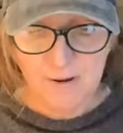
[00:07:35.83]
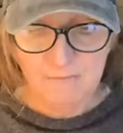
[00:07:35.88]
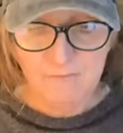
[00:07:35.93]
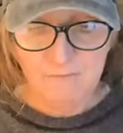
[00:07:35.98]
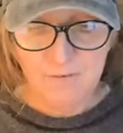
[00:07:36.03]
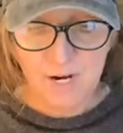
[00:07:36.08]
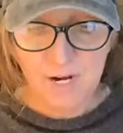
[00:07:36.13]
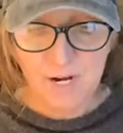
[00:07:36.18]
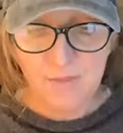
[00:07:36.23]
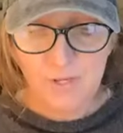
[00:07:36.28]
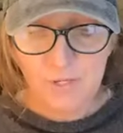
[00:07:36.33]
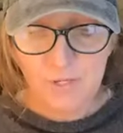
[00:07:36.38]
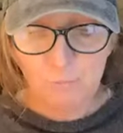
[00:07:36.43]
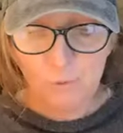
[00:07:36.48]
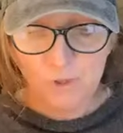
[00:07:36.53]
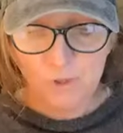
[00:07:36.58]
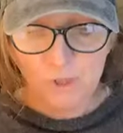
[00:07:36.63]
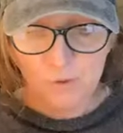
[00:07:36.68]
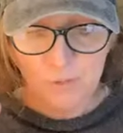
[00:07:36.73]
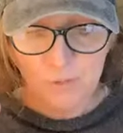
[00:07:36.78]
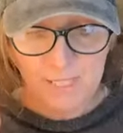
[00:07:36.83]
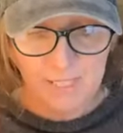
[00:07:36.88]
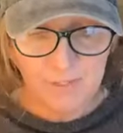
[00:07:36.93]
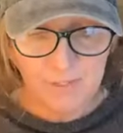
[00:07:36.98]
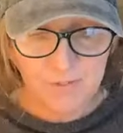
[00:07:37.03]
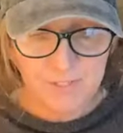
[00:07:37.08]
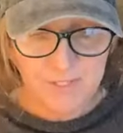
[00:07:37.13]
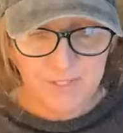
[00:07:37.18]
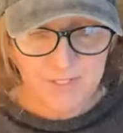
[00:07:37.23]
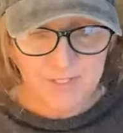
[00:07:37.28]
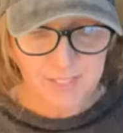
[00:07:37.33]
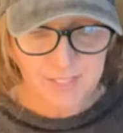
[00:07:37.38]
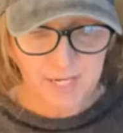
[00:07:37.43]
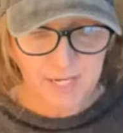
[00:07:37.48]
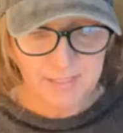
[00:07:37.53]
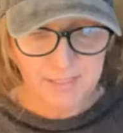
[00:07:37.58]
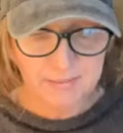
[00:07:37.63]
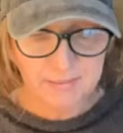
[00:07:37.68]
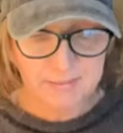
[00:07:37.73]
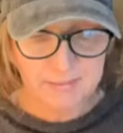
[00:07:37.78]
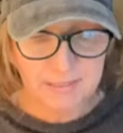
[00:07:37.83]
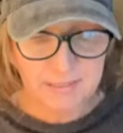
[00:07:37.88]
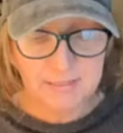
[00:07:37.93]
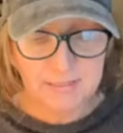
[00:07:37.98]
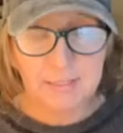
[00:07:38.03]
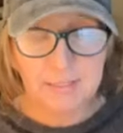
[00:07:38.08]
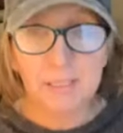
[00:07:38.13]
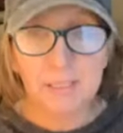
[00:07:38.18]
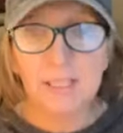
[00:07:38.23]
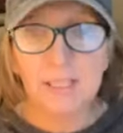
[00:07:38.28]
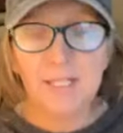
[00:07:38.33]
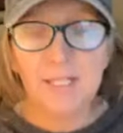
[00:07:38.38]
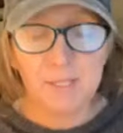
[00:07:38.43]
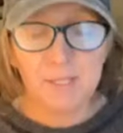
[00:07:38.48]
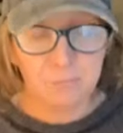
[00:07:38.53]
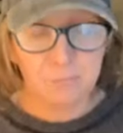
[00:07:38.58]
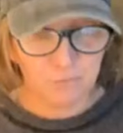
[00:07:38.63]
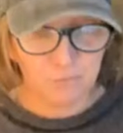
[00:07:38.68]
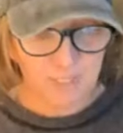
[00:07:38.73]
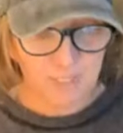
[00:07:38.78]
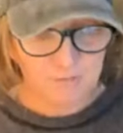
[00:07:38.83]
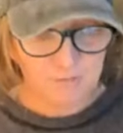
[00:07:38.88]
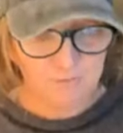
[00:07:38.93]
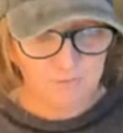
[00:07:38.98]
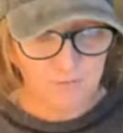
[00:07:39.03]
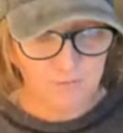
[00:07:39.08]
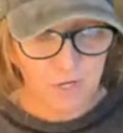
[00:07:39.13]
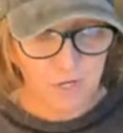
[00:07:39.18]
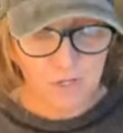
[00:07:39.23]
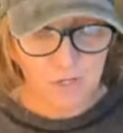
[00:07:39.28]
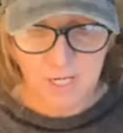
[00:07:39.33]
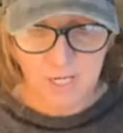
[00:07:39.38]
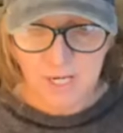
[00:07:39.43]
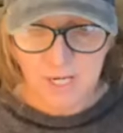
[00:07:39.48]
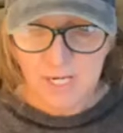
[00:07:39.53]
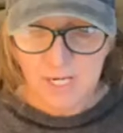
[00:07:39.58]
Father, would you heal the sinuses, clear the brain fog,